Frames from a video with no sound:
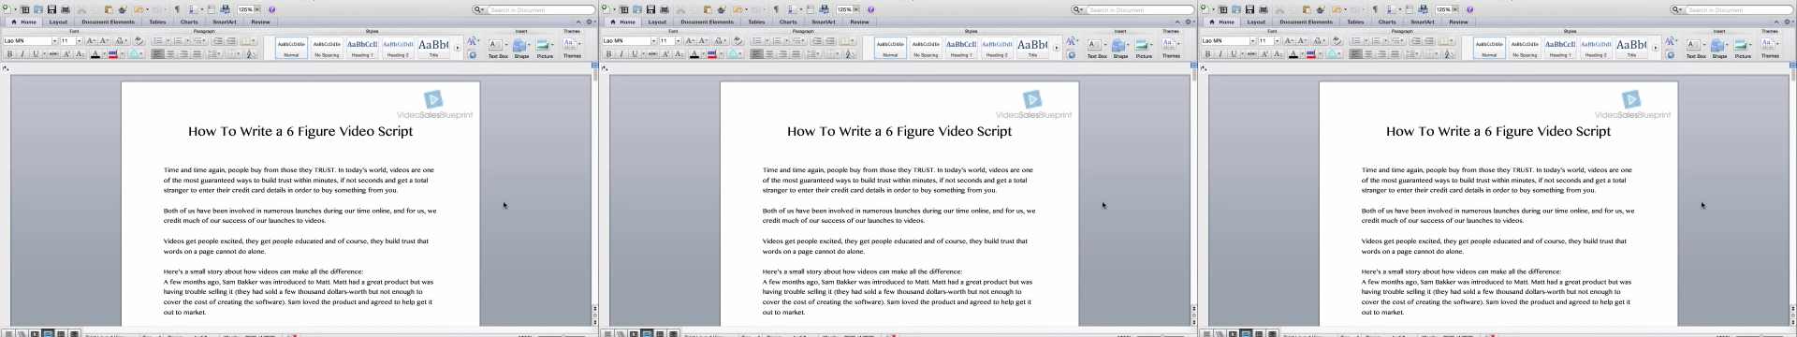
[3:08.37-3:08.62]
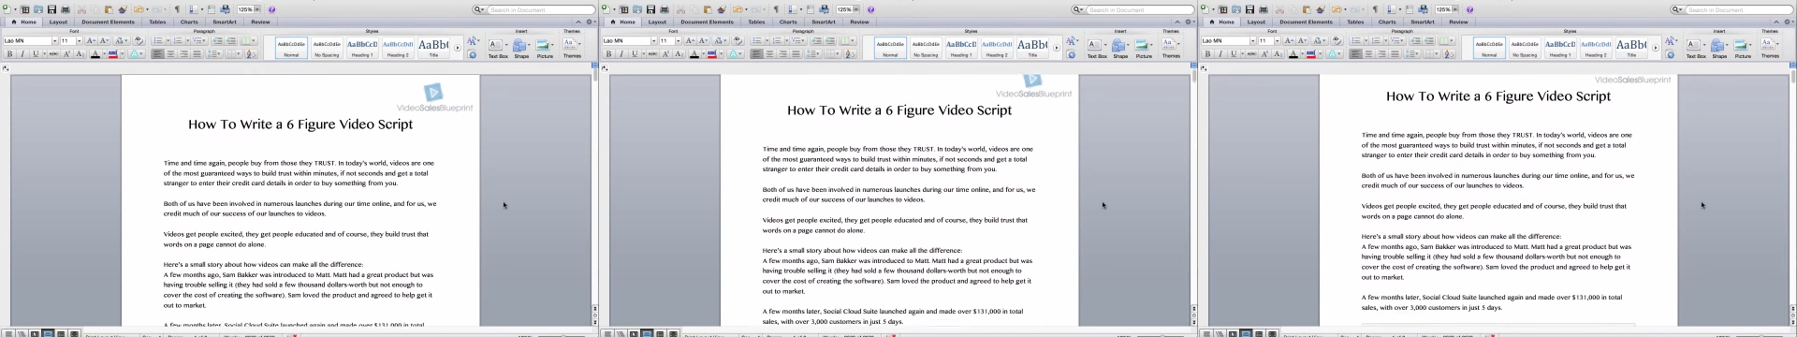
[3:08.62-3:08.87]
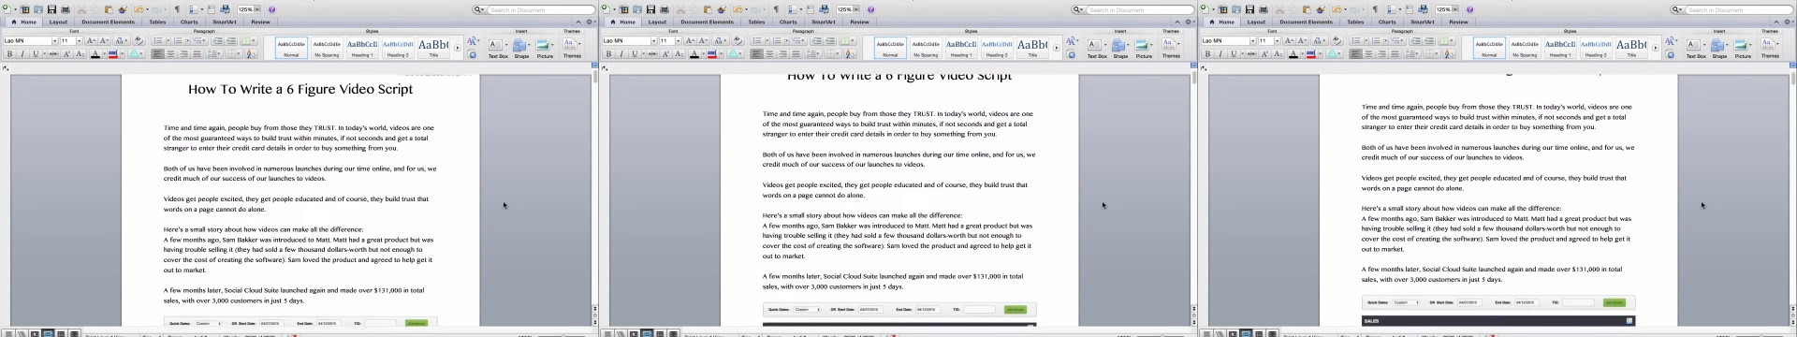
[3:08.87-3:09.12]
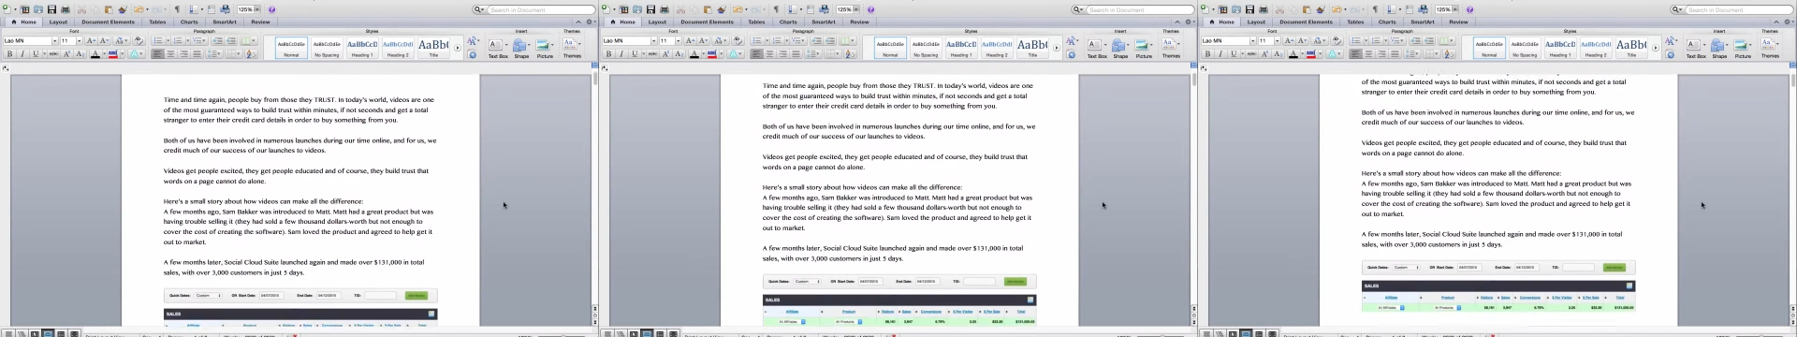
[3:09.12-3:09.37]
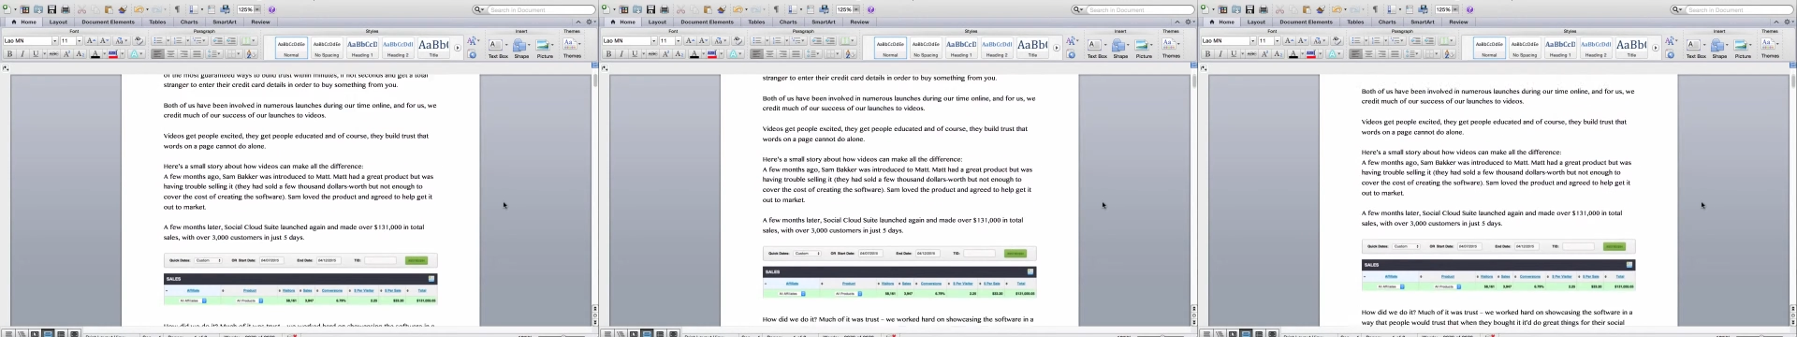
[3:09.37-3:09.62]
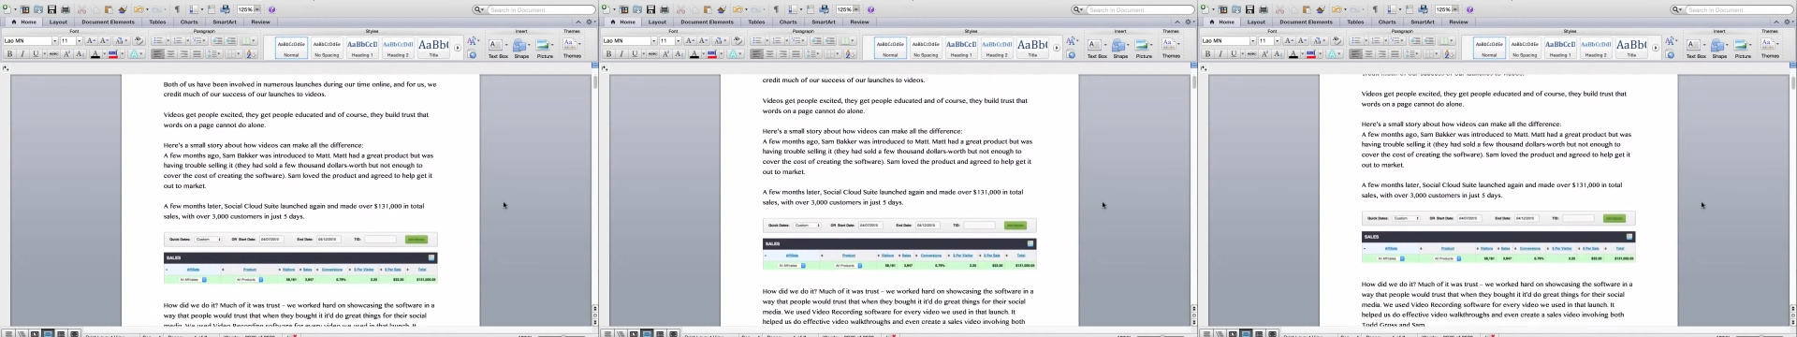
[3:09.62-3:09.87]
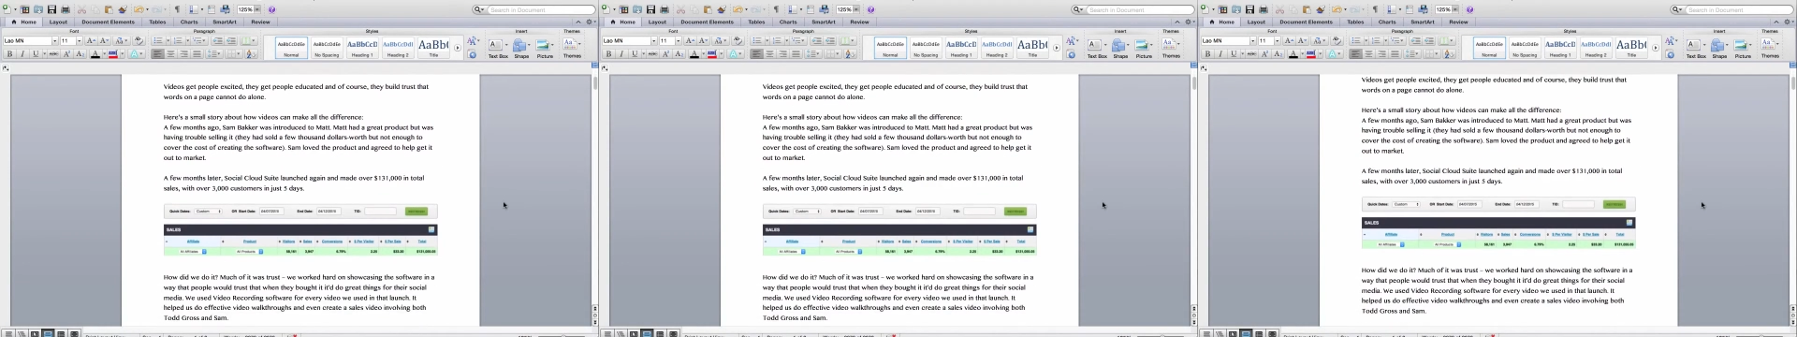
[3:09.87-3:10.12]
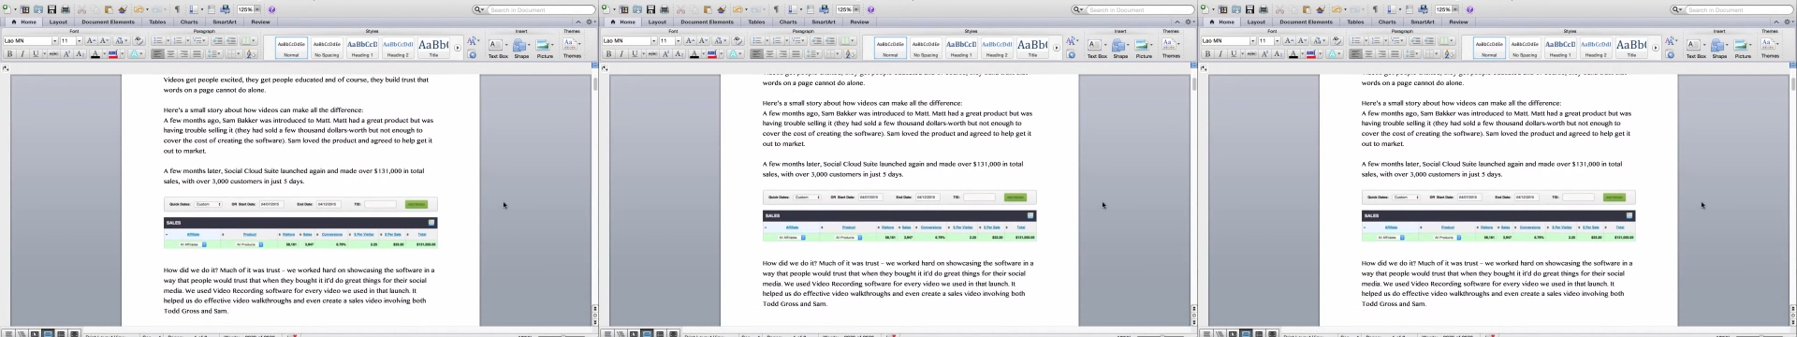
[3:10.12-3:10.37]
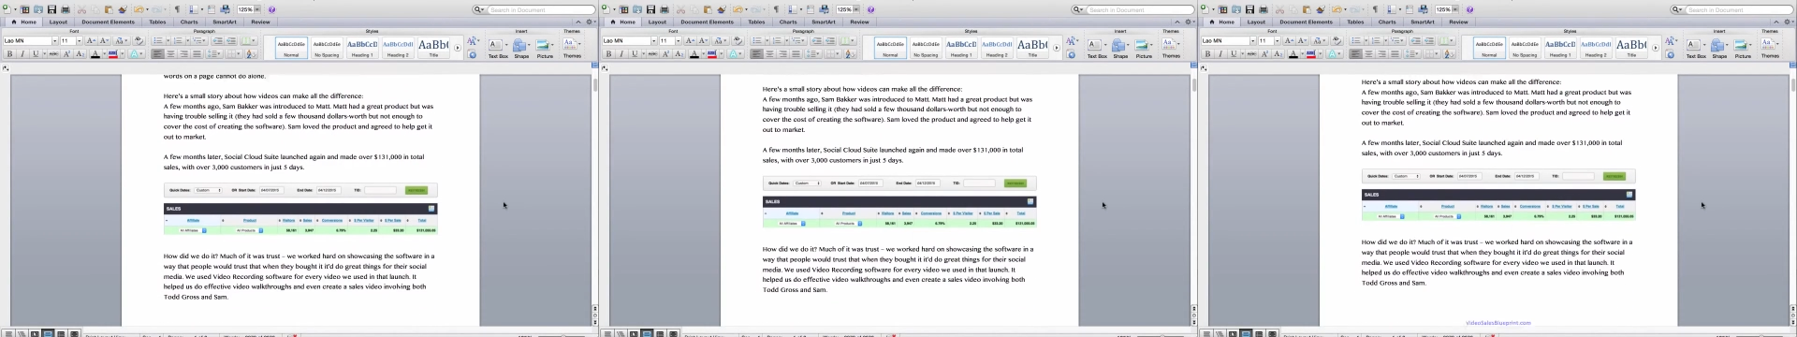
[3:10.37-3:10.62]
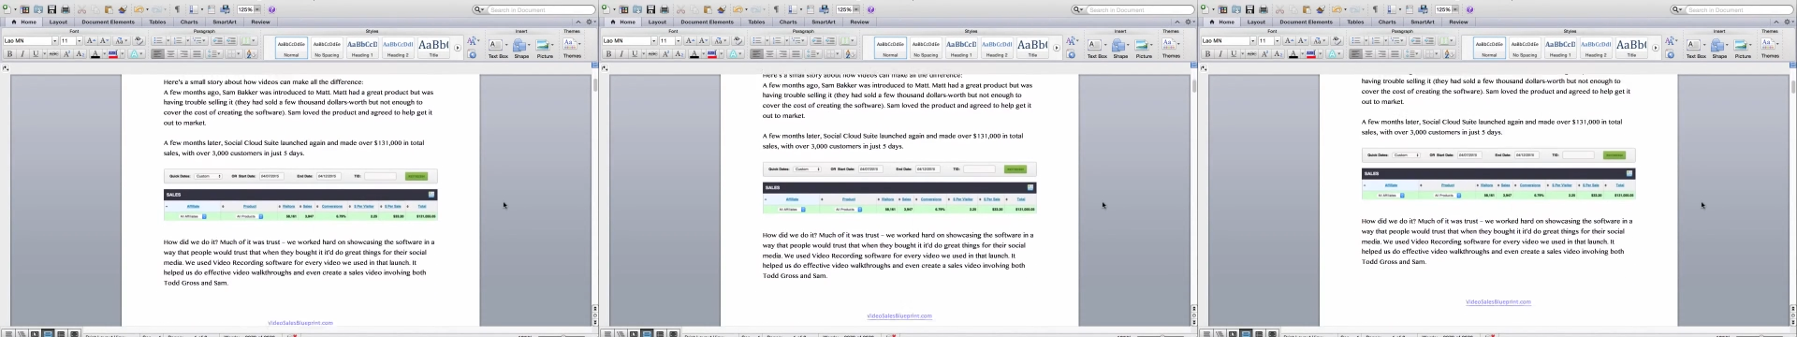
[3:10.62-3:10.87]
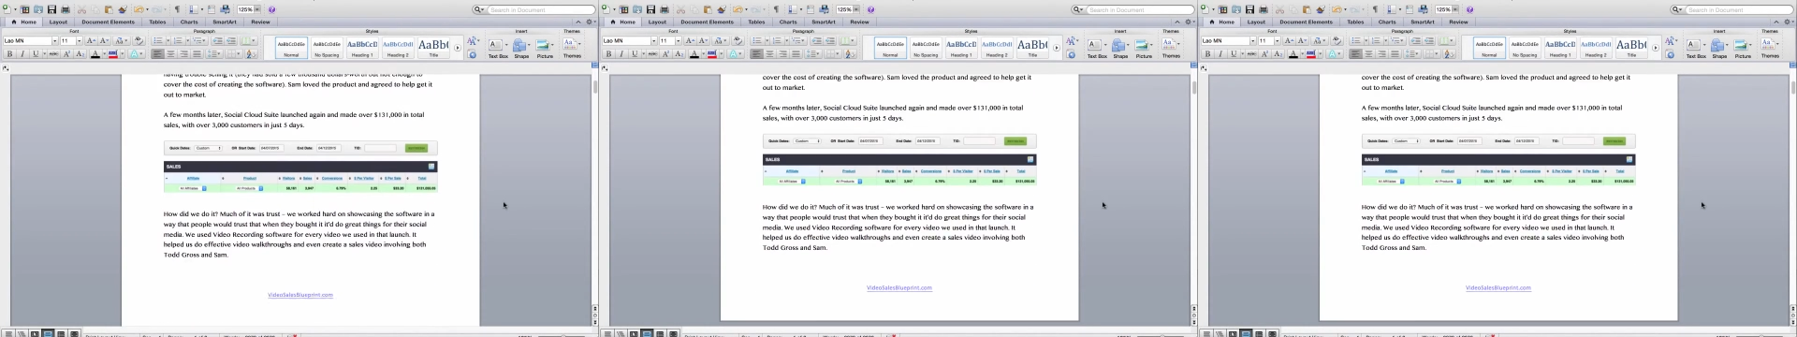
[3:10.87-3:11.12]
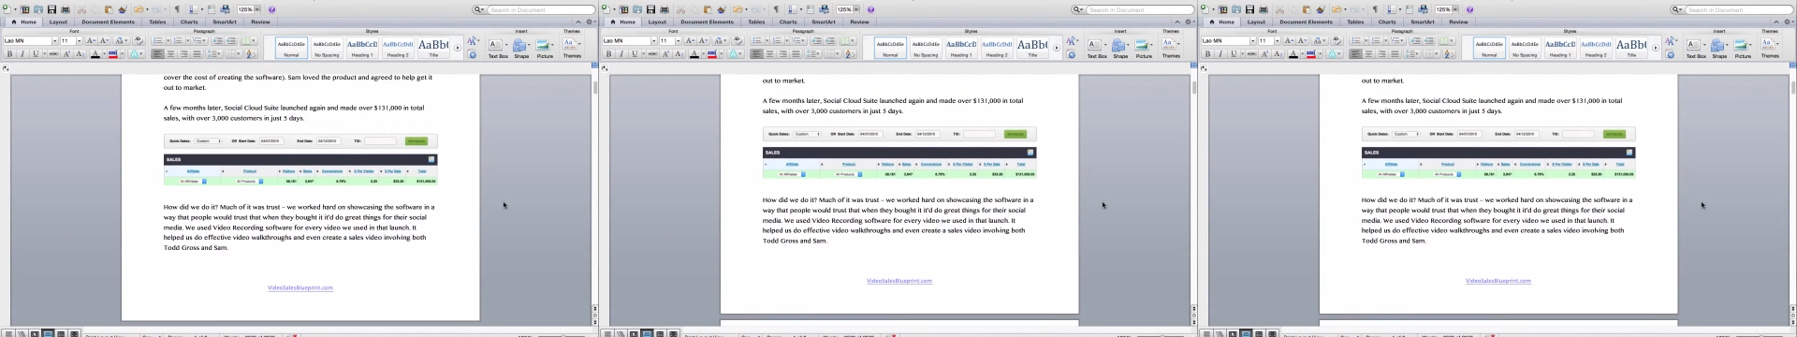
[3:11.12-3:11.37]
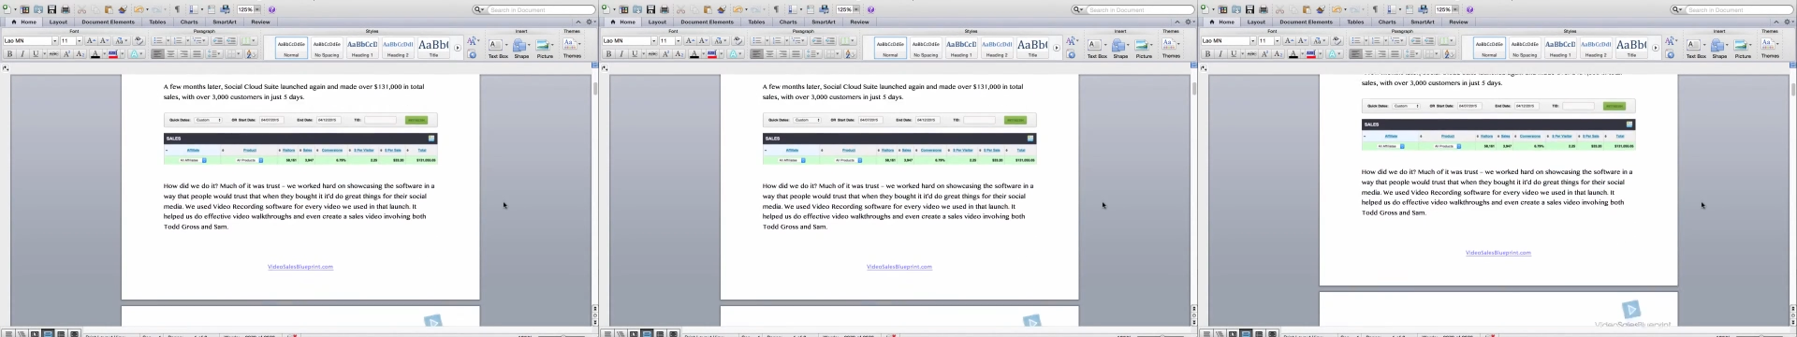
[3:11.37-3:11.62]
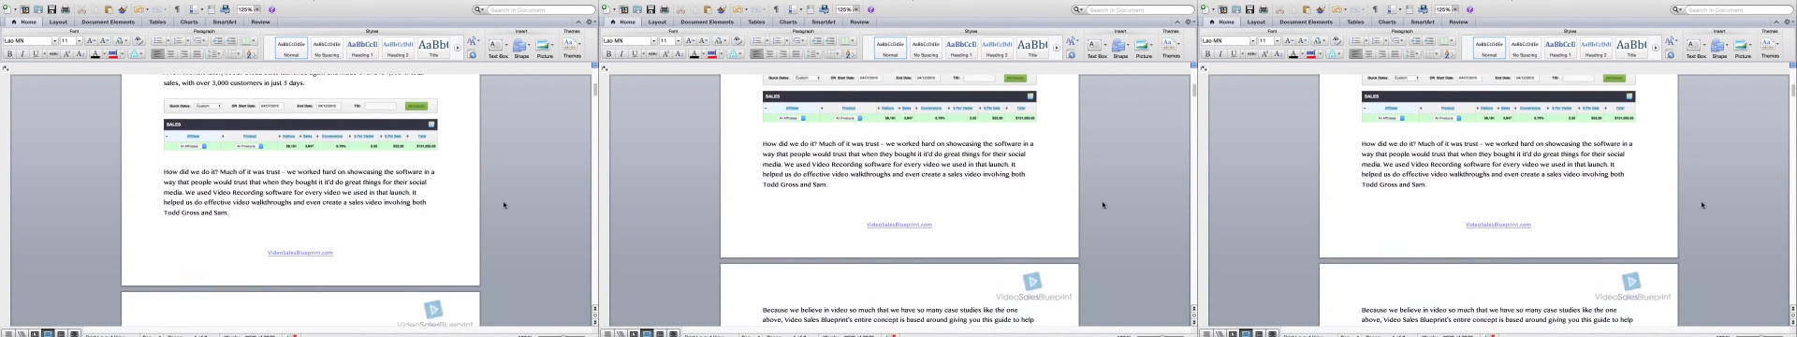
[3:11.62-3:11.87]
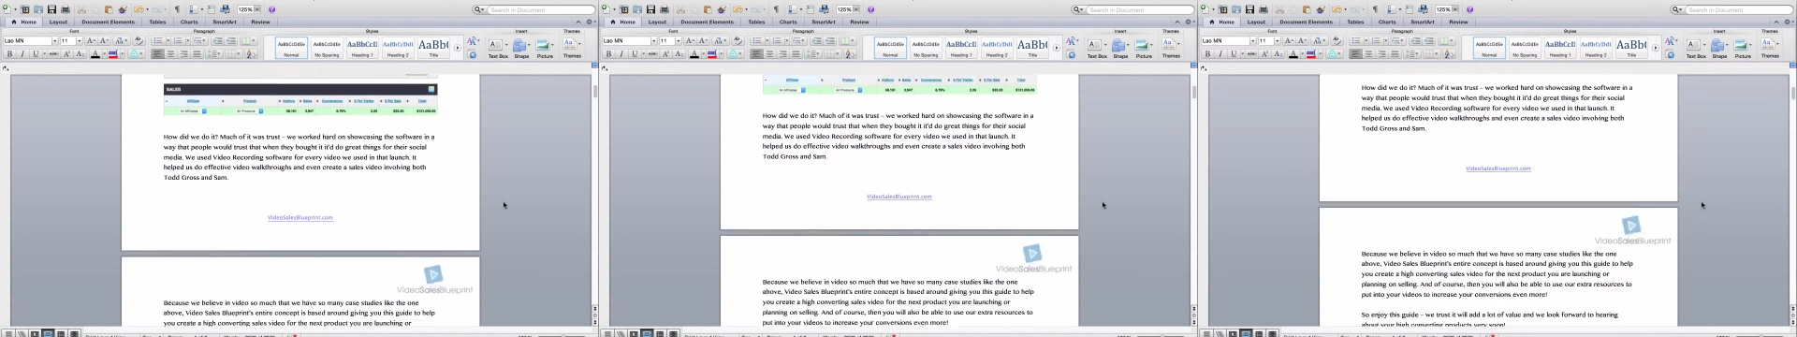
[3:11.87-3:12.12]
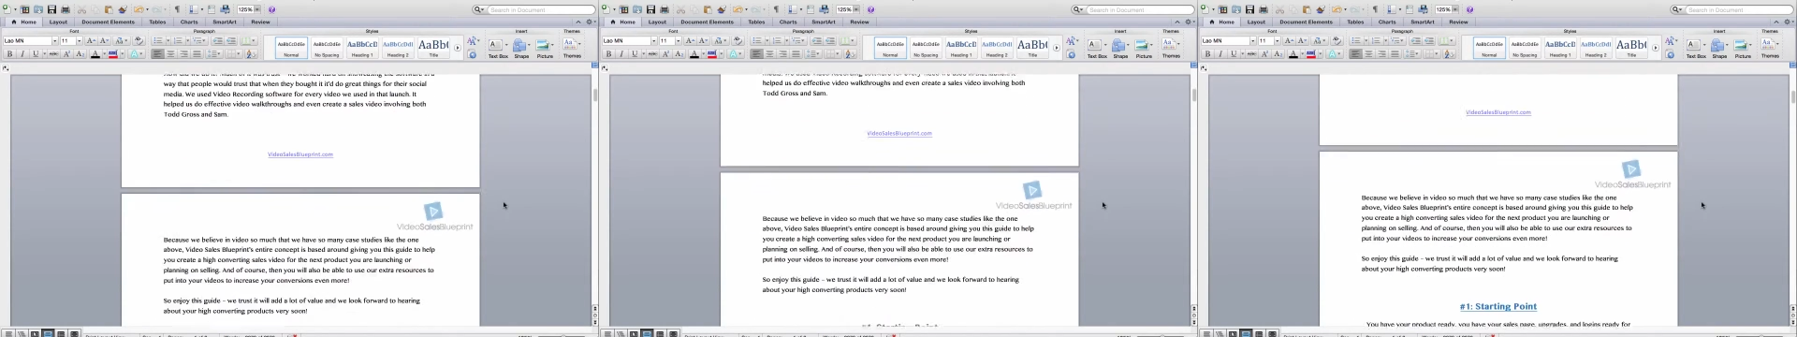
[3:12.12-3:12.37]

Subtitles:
[unreadable: no face in view]